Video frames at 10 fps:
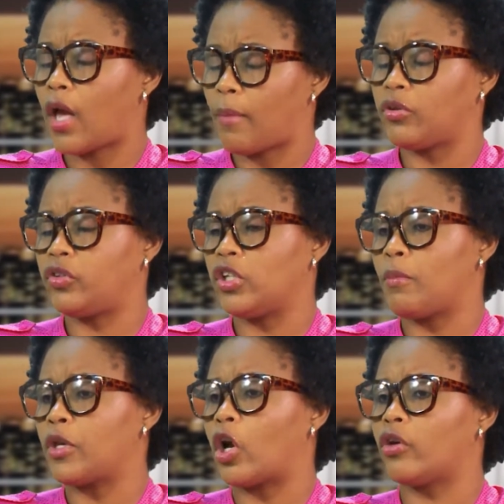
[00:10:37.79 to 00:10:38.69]
Abyssinia
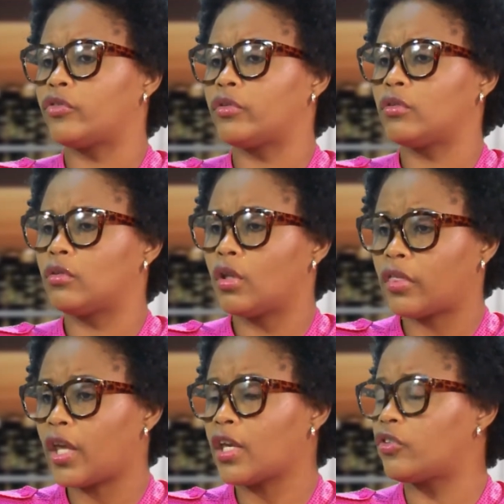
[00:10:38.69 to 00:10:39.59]
because the
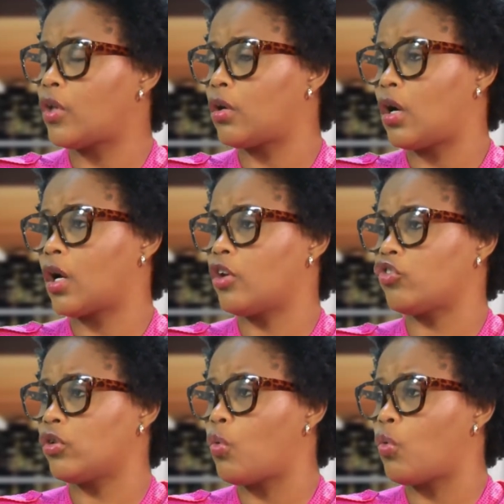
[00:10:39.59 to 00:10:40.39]
thing is now in our country,